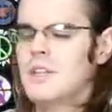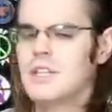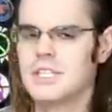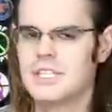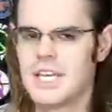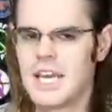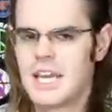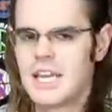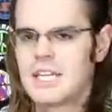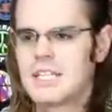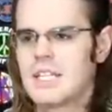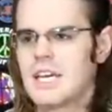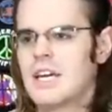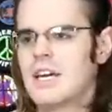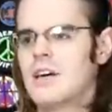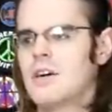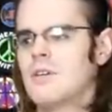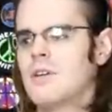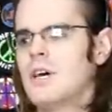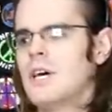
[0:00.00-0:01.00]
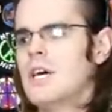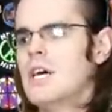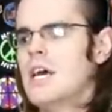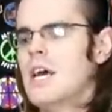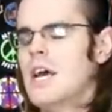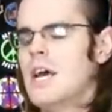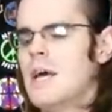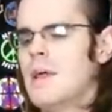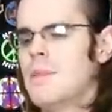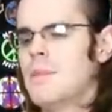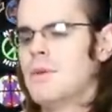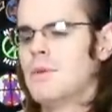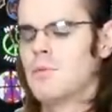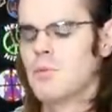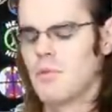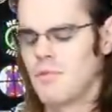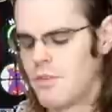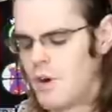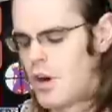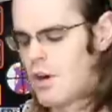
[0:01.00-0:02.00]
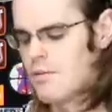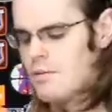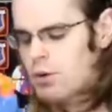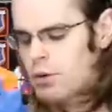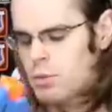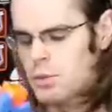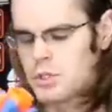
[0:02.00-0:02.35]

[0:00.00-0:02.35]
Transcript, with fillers: the Takedown and the Revolver,